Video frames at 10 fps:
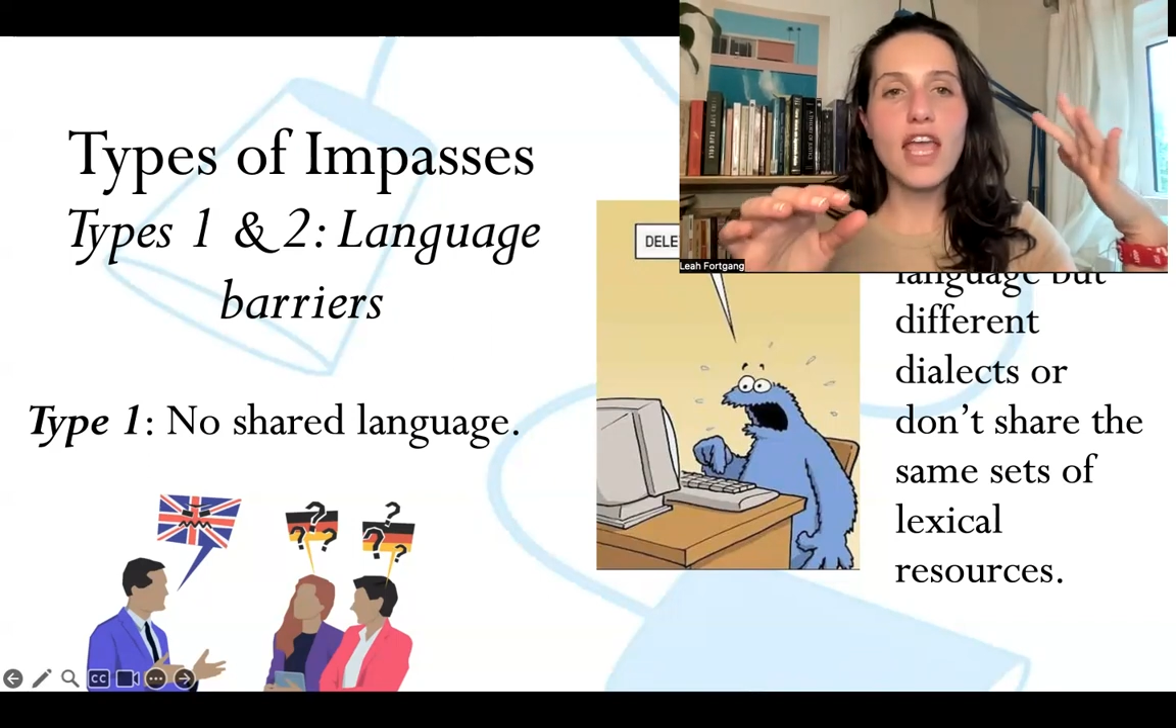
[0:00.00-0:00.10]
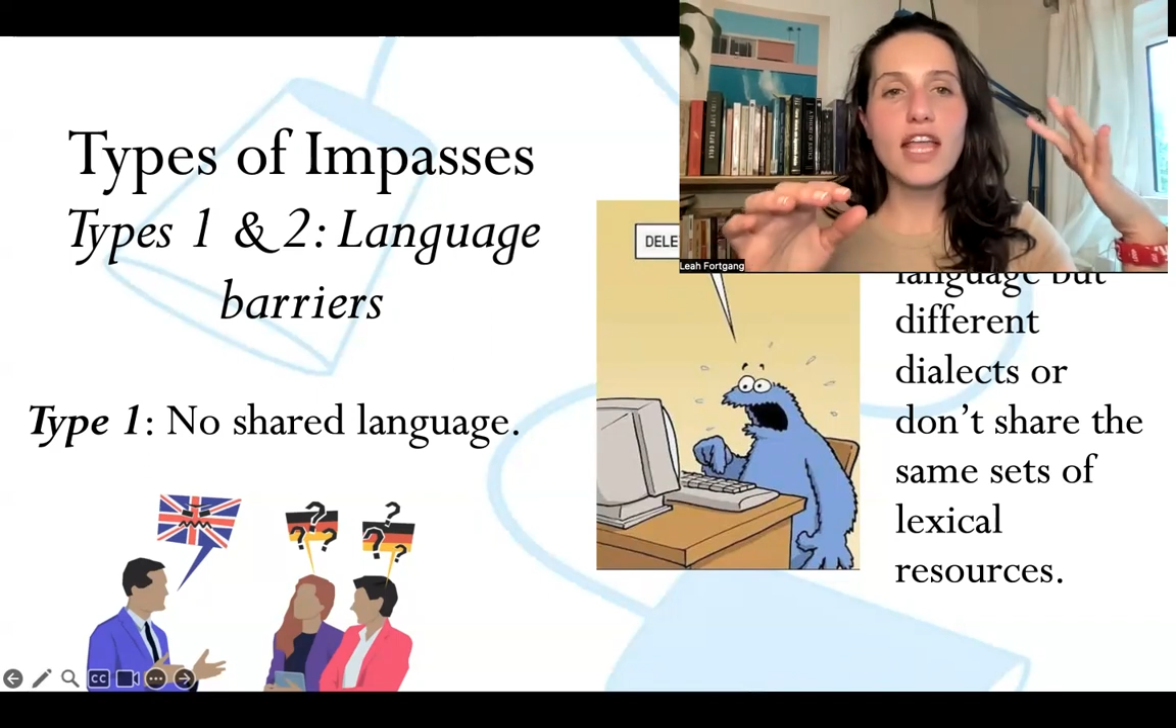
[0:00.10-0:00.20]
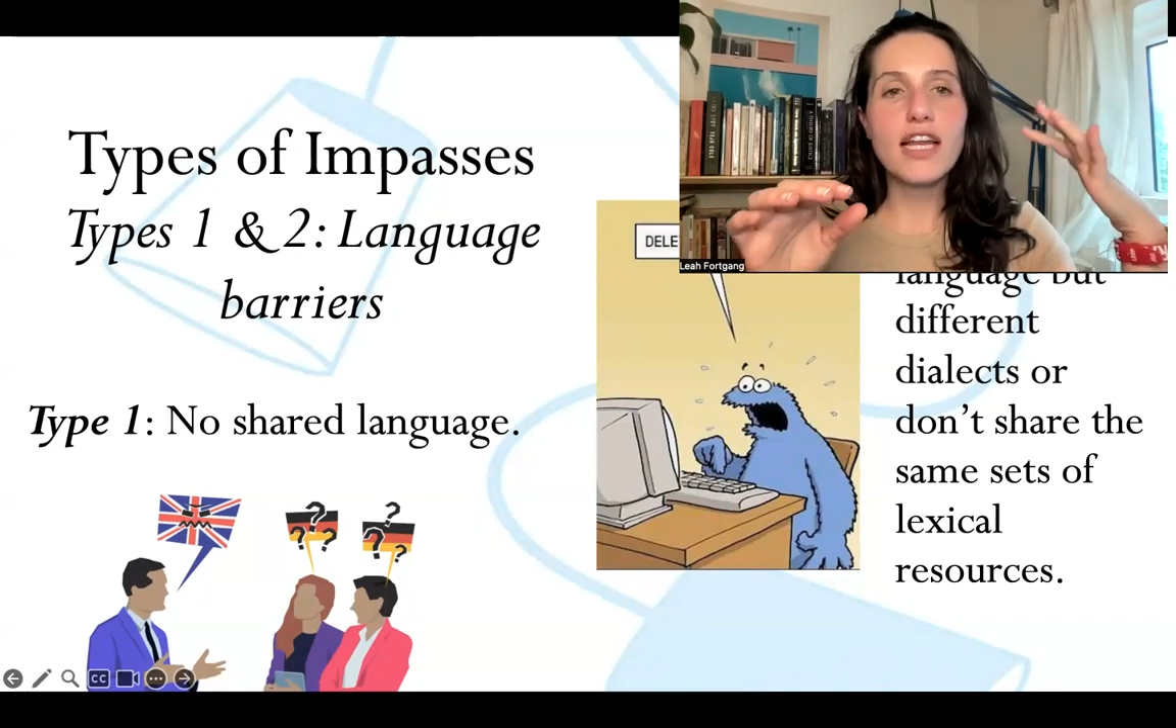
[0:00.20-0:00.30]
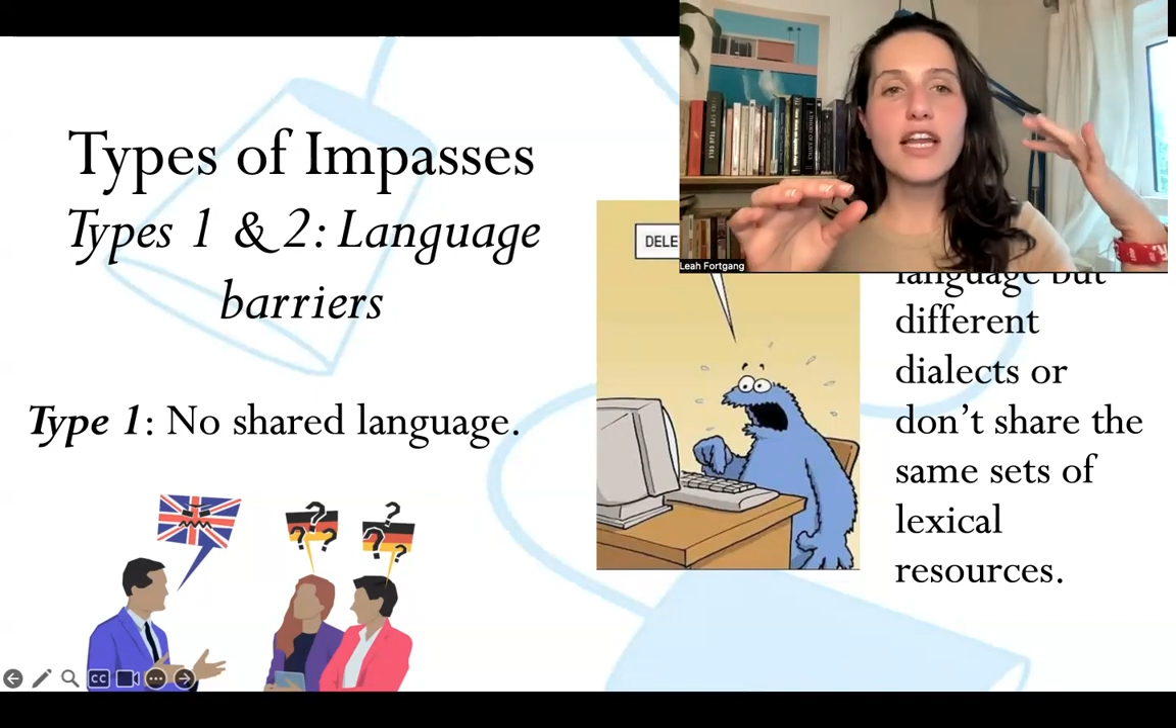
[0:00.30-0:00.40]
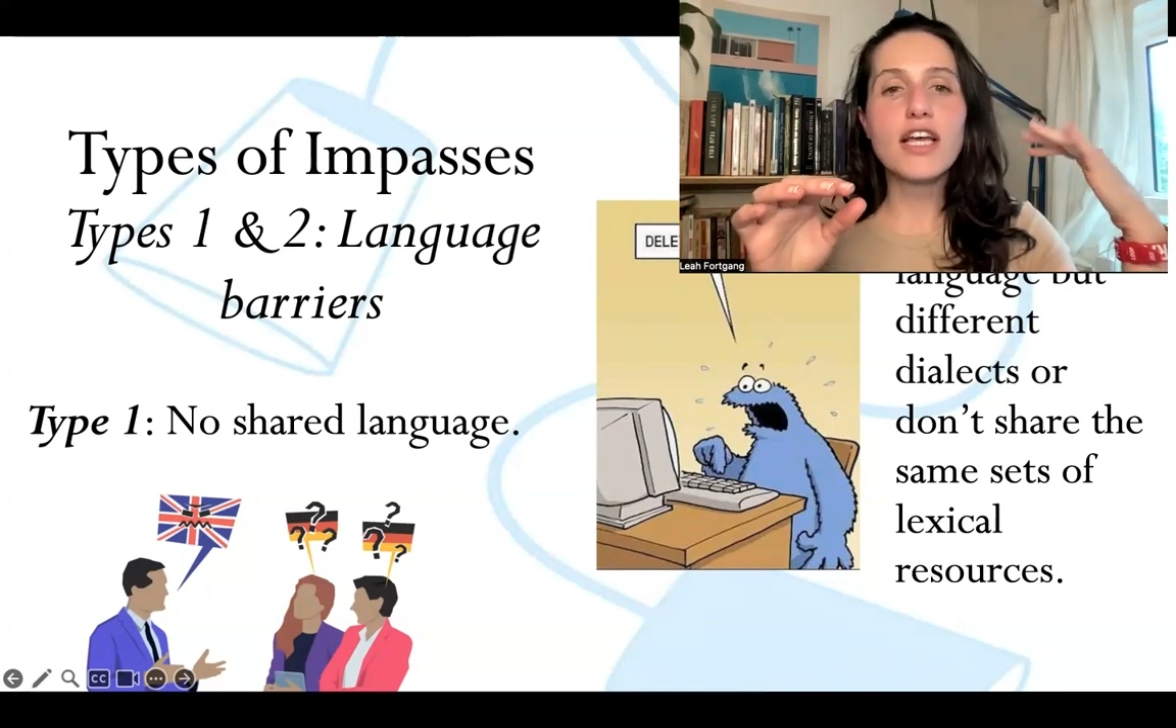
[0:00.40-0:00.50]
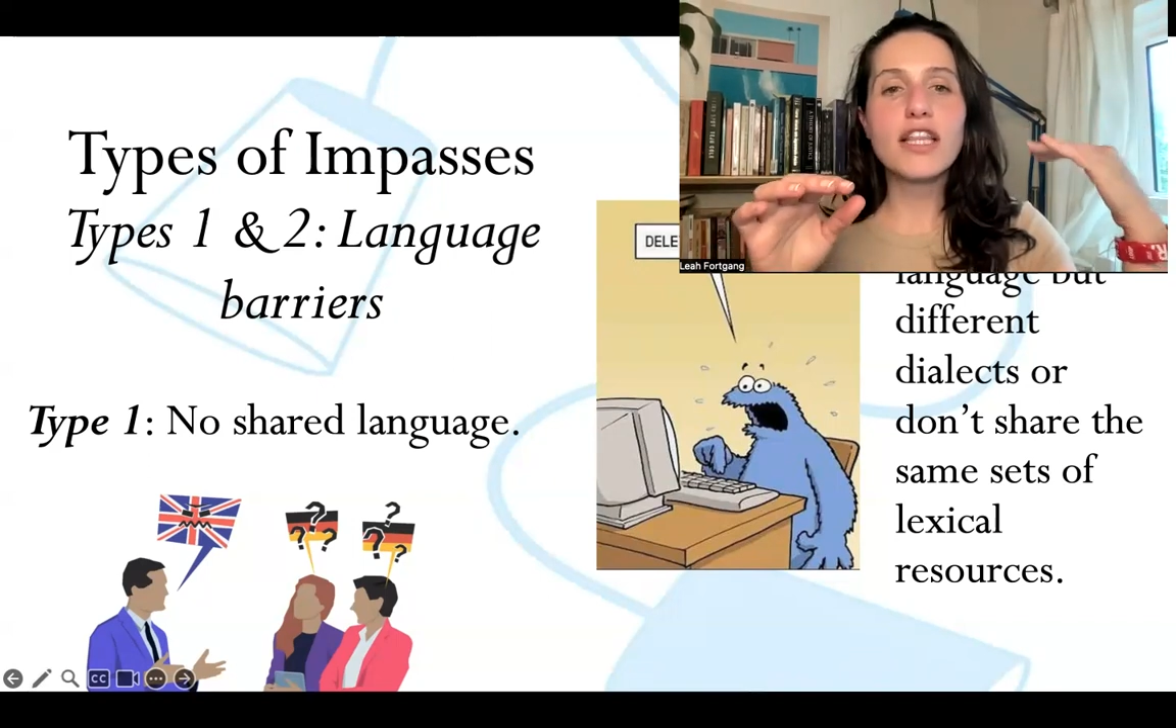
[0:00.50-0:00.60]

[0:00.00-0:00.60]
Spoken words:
in